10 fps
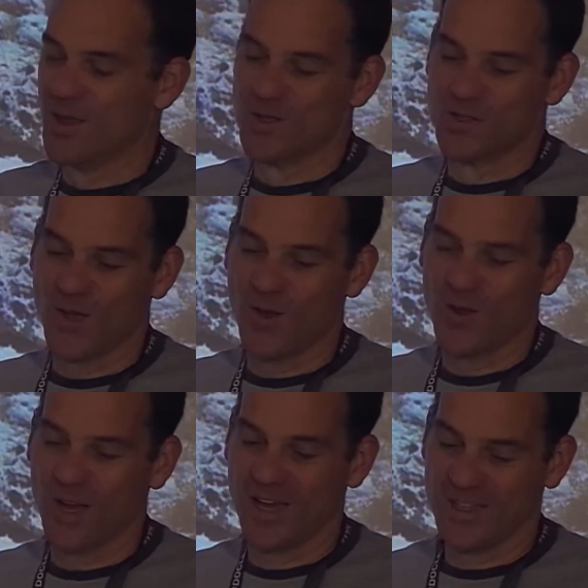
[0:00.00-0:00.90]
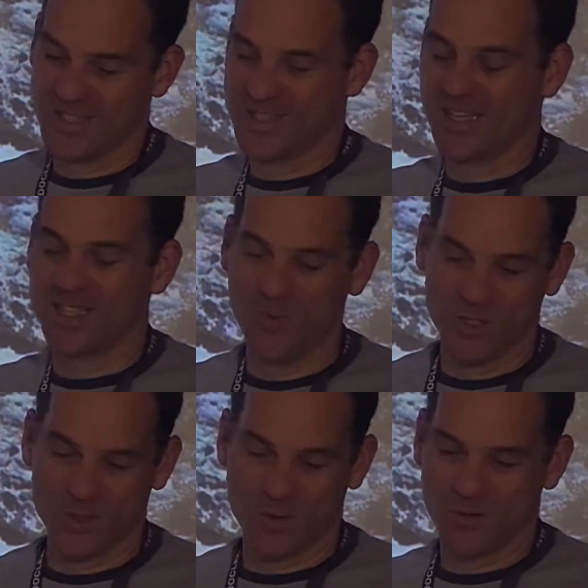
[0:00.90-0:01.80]
So this is actually a
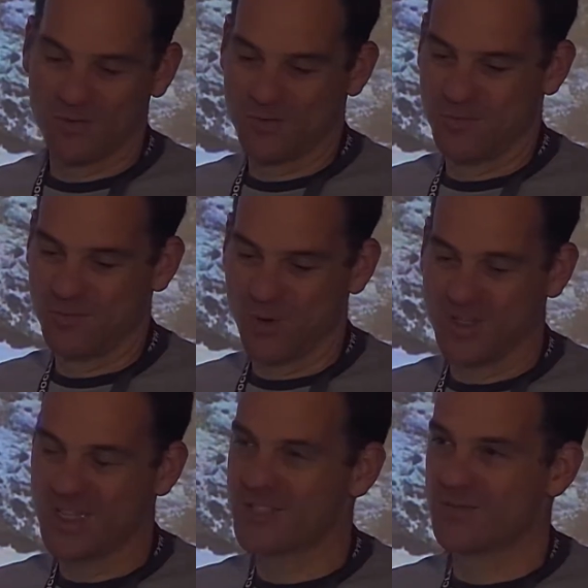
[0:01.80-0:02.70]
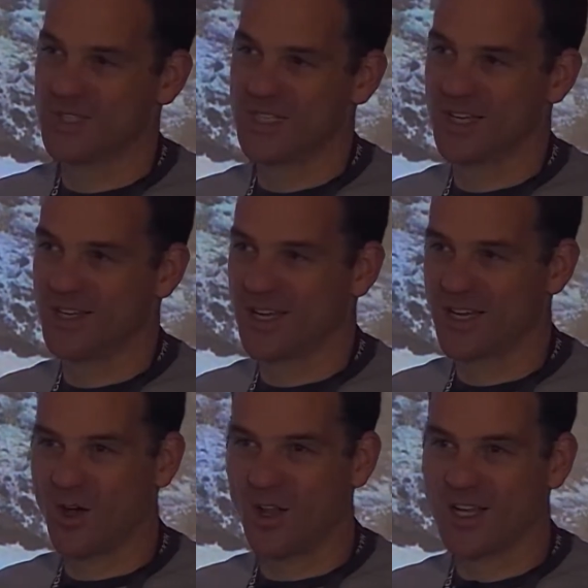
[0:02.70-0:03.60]
picture of Rottnest, which is like
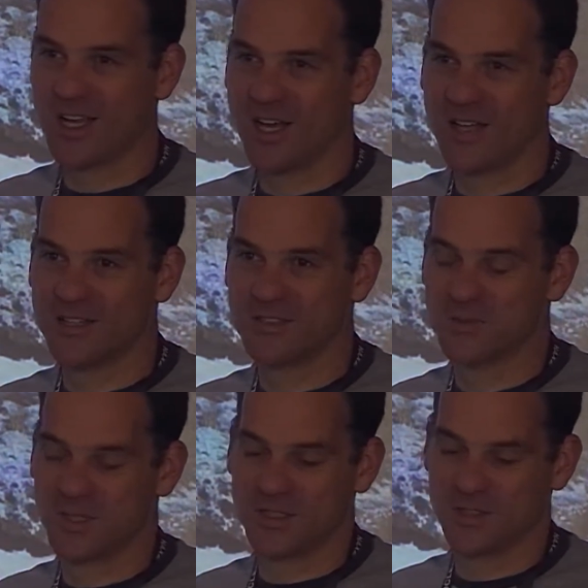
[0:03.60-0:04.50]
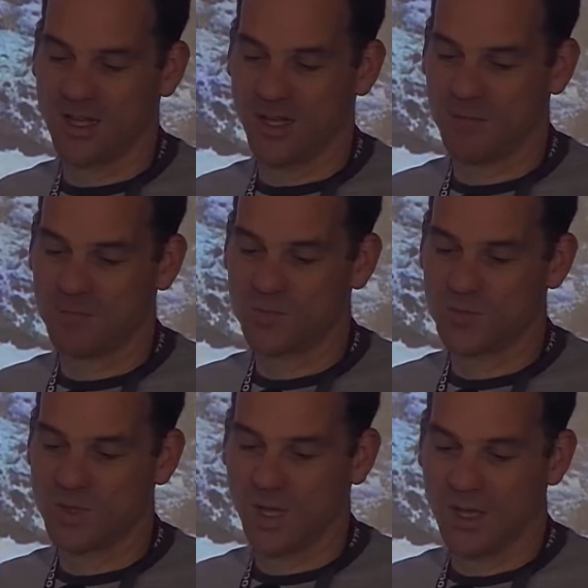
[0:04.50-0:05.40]
a holiday island just
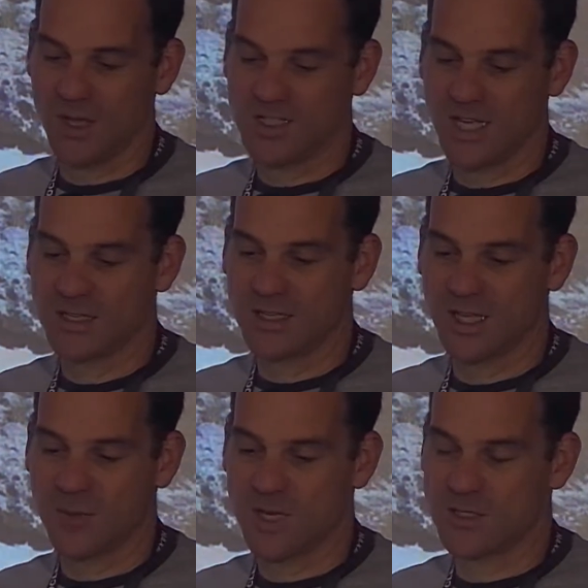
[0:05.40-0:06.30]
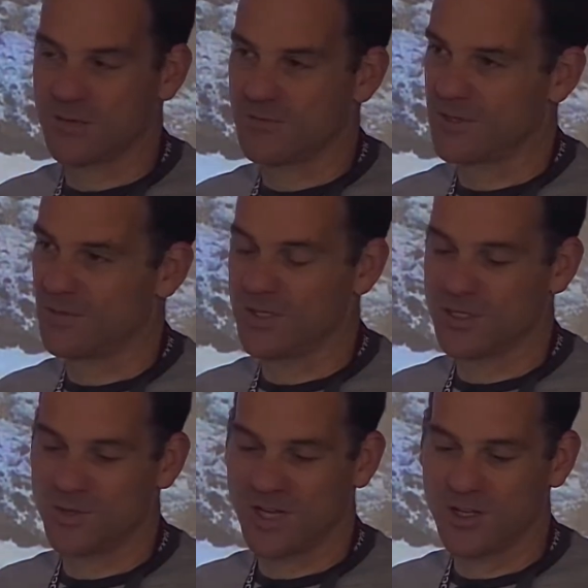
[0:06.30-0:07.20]
10 kilometres off the West
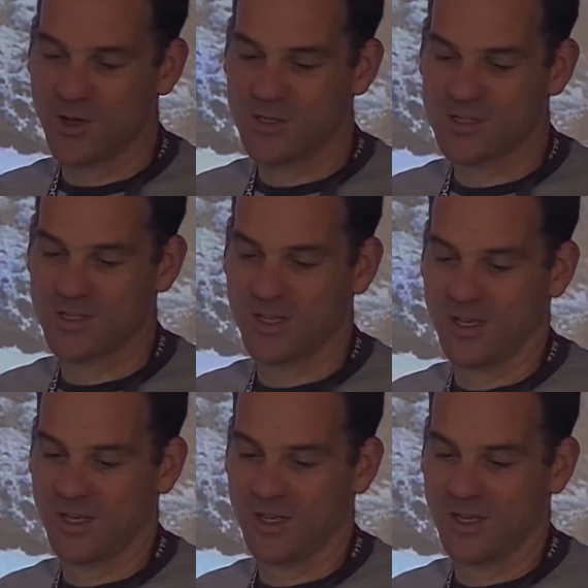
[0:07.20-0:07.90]
Australian coast.